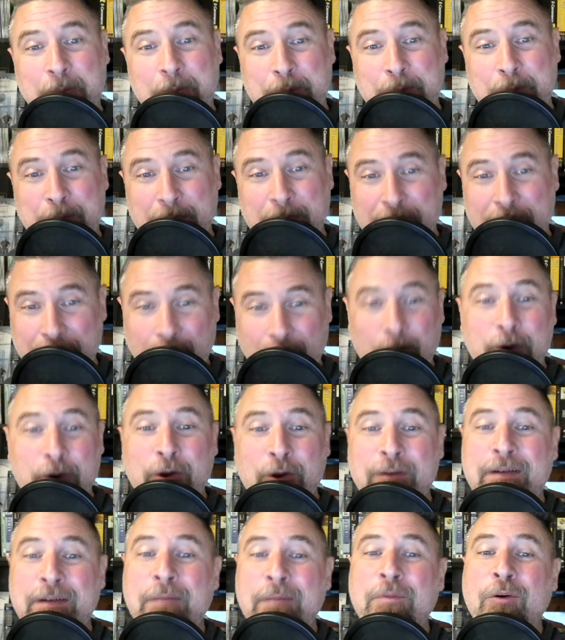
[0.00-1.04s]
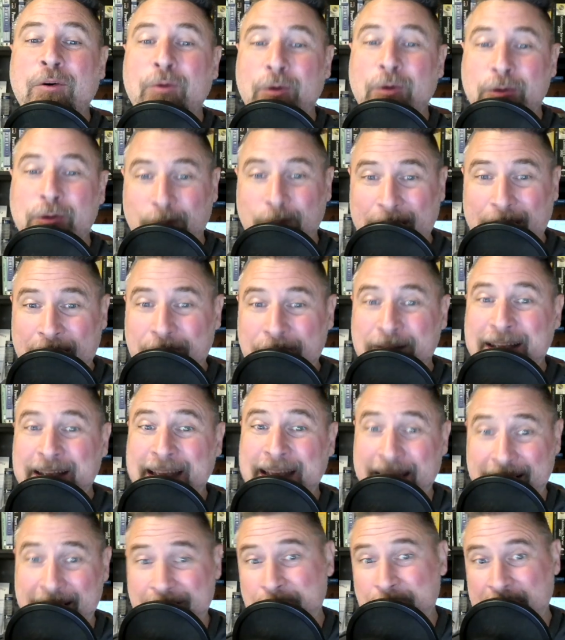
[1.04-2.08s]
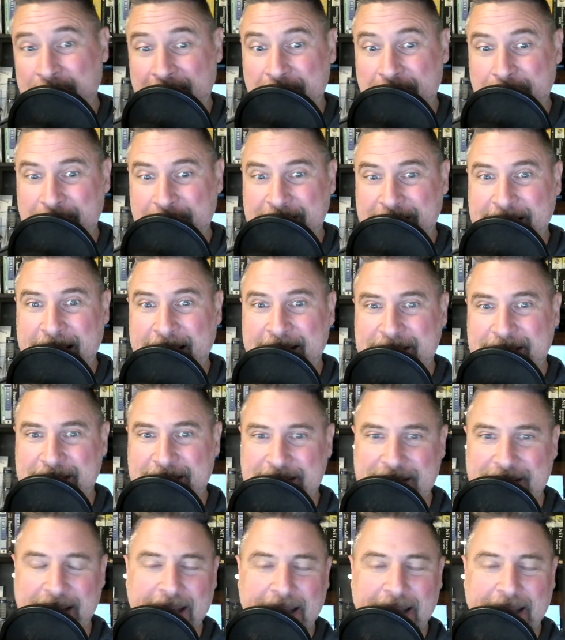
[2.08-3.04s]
before November rolled around again and we had to pay taxes.